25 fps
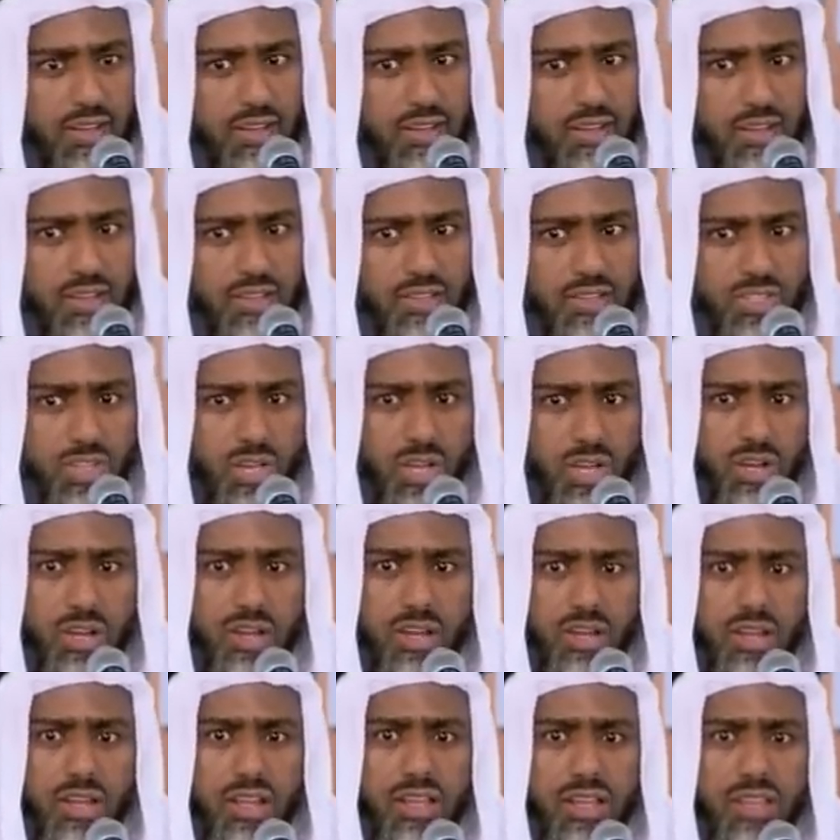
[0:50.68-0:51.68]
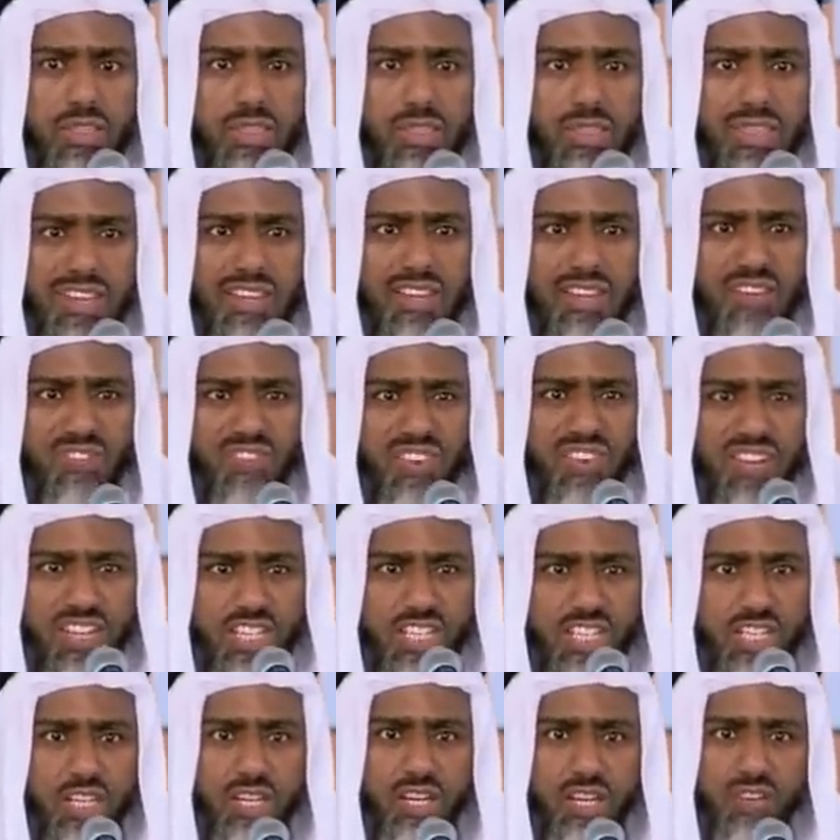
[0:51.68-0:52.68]
So the
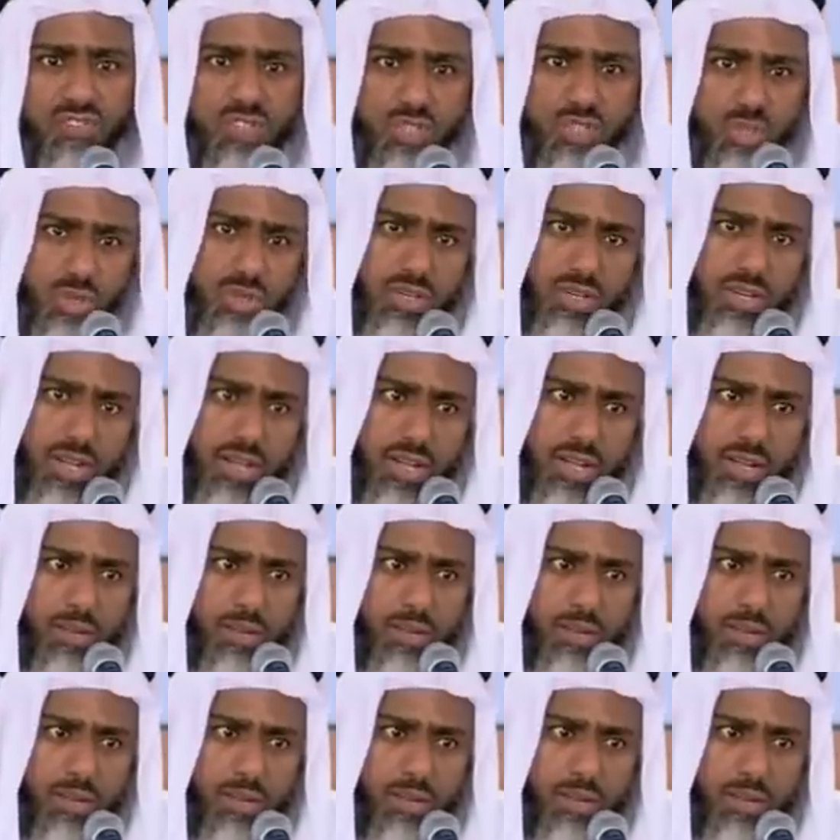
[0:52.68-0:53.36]
definition of Sunnah